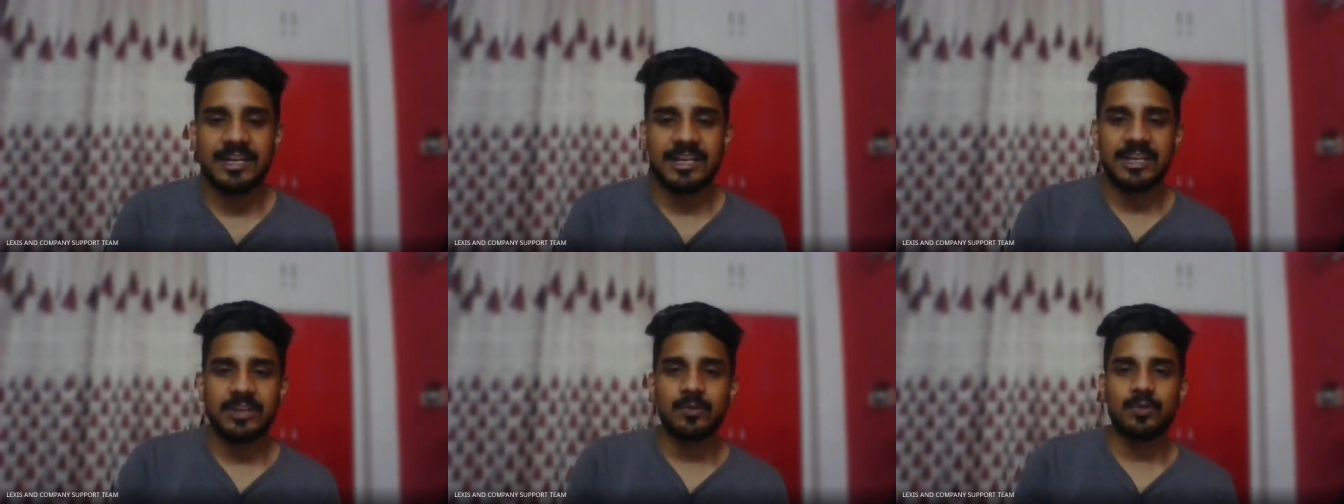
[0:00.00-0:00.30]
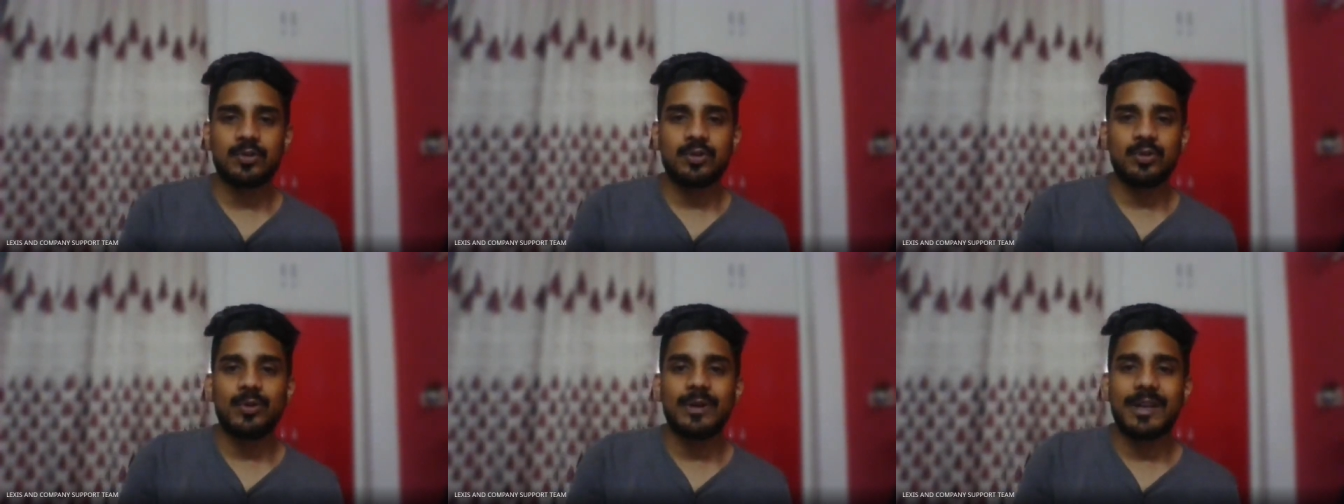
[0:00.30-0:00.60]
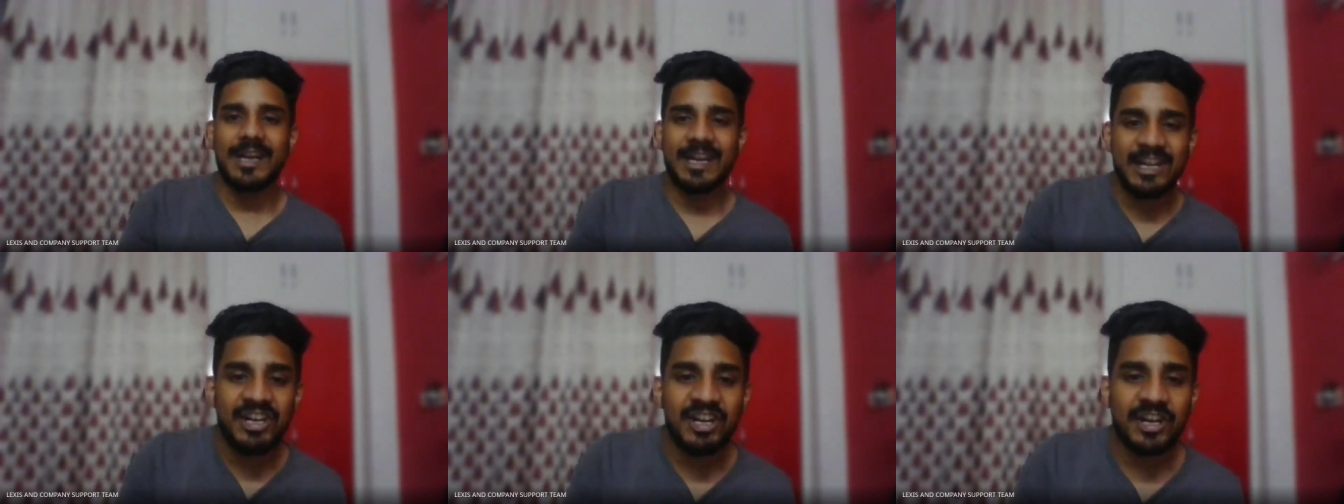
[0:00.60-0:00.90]
due to
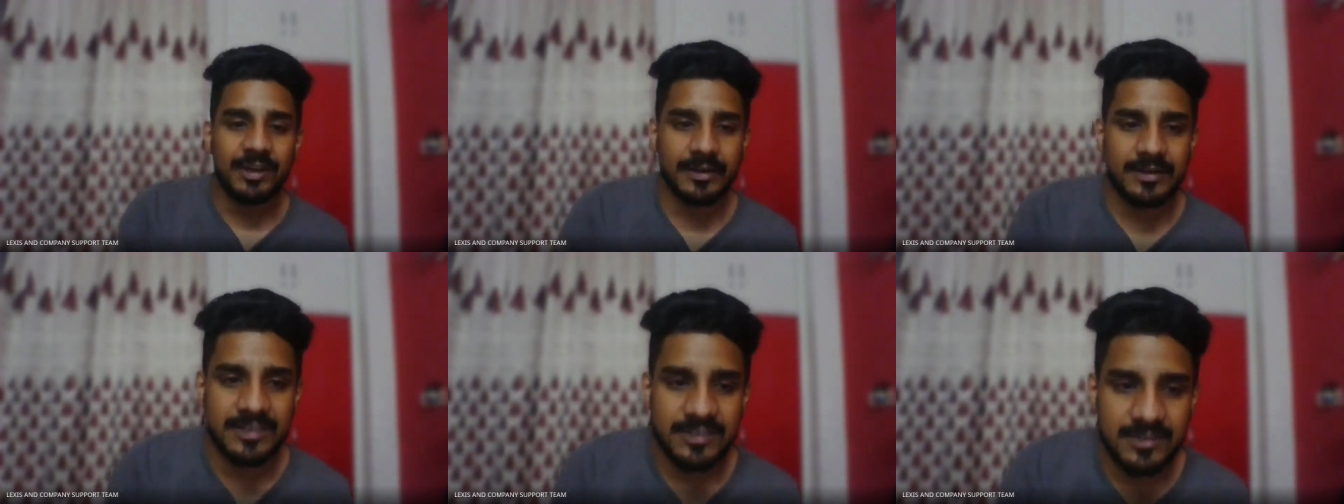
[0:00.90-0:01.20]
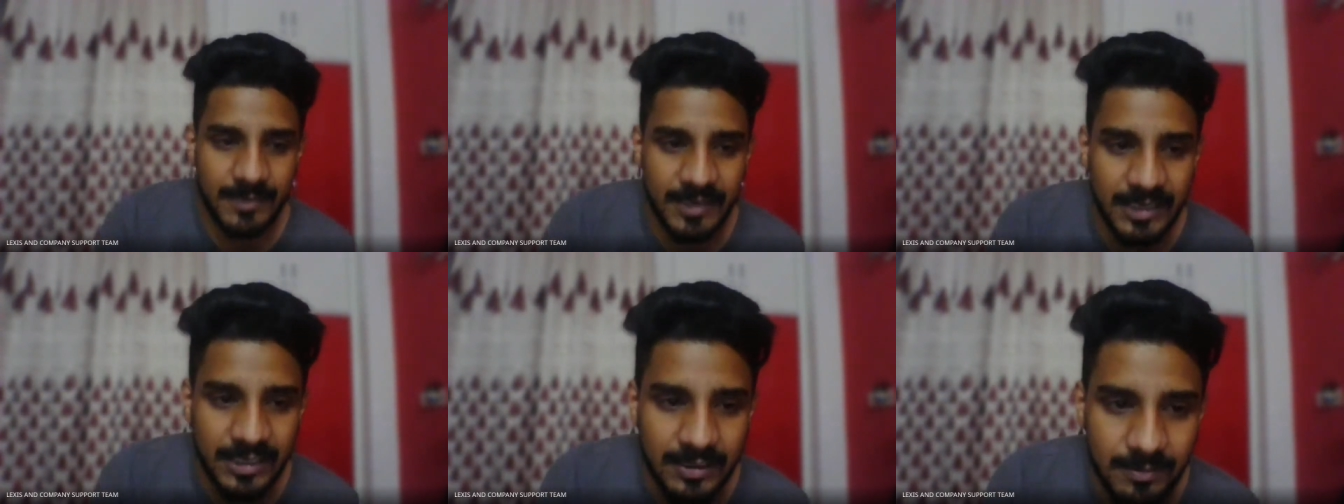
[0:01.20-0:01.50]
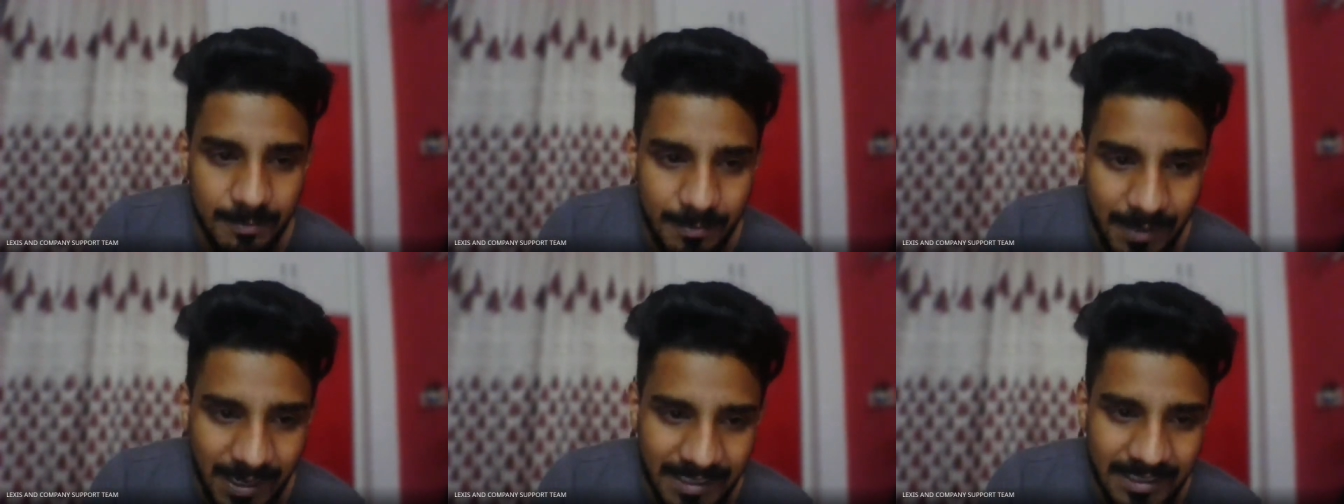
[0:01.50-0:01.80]

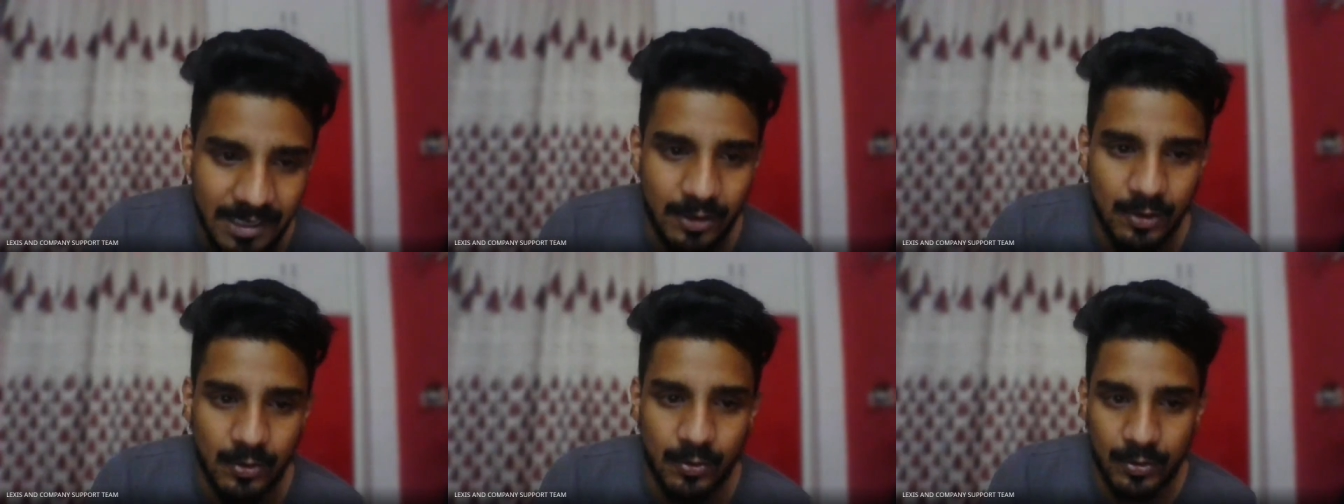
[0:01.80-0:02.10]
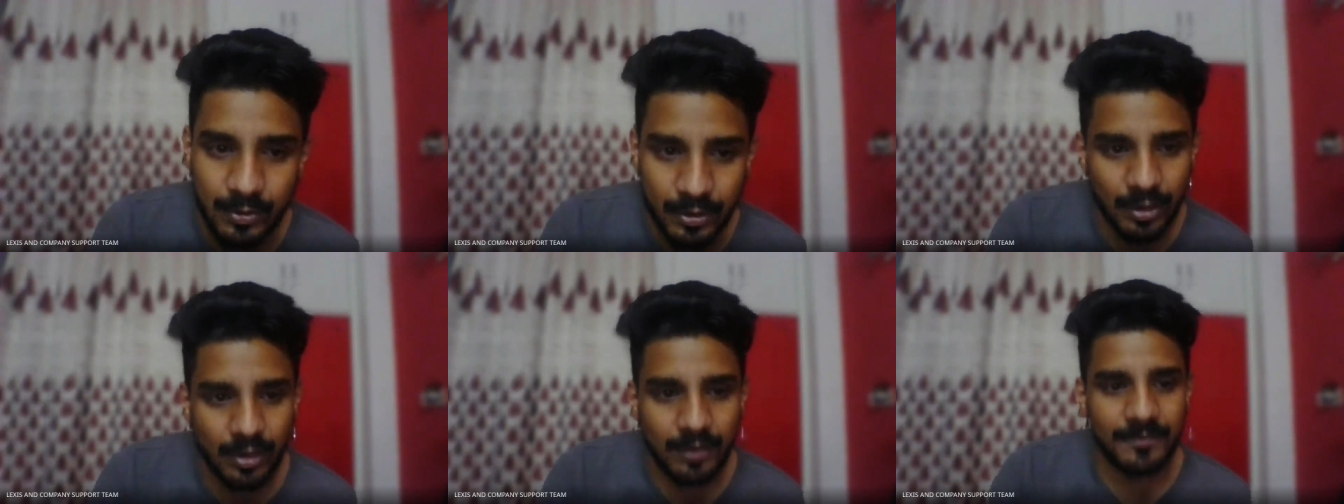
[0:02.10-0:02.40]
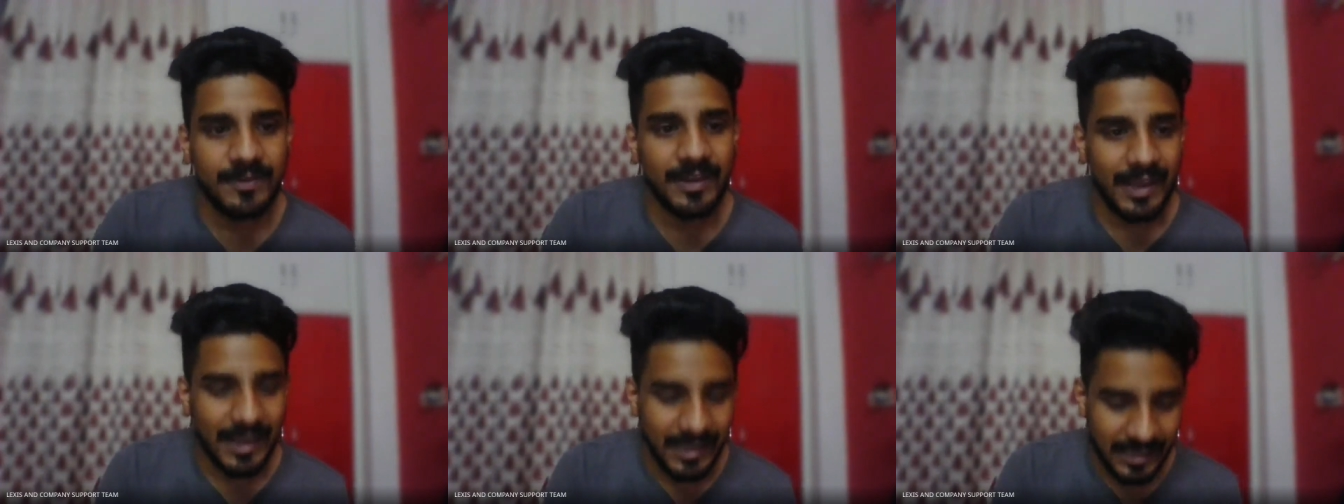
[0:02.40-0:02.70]
entrustment by the owner of
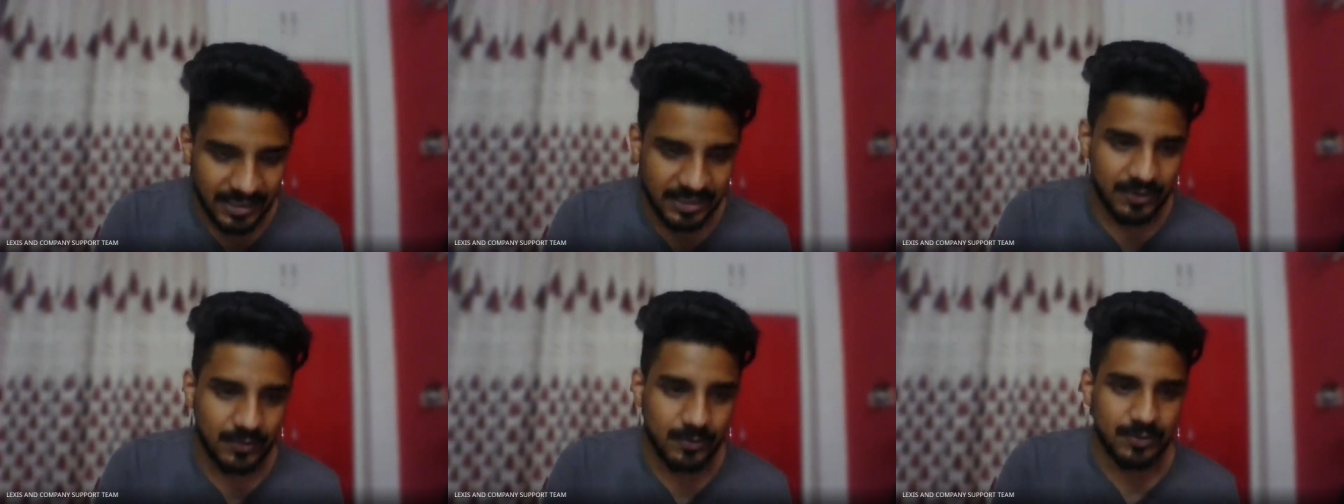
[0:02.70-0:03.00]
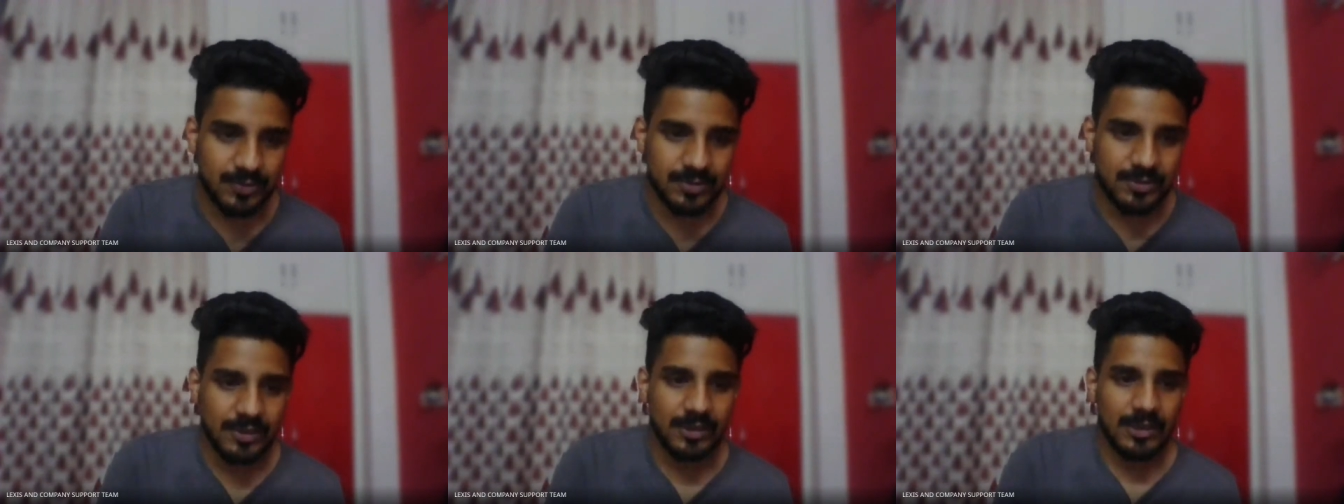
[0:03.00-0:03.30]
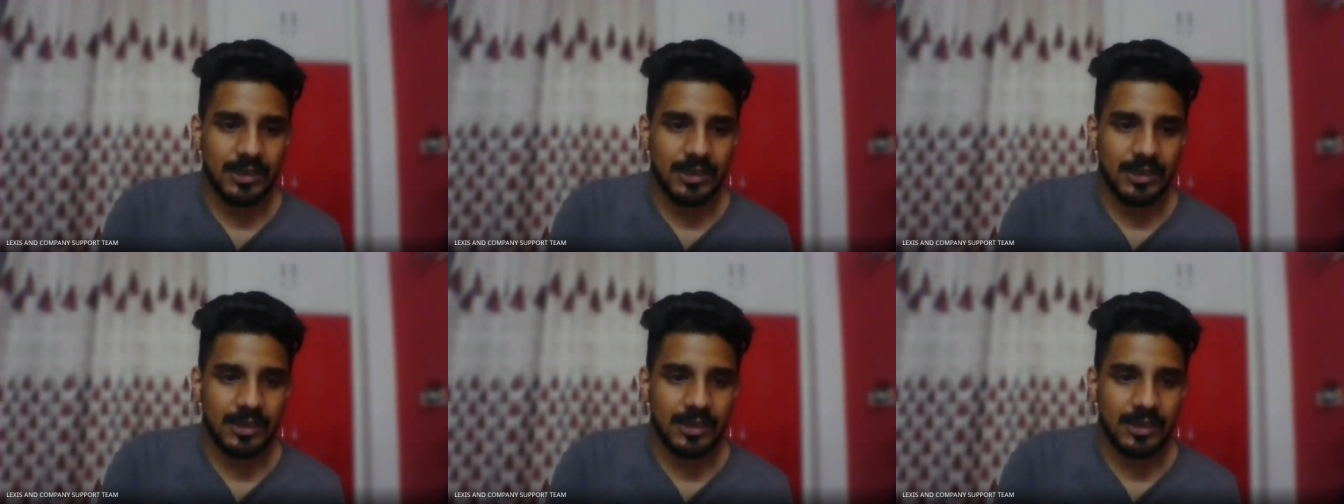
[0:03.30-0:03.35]
the accused.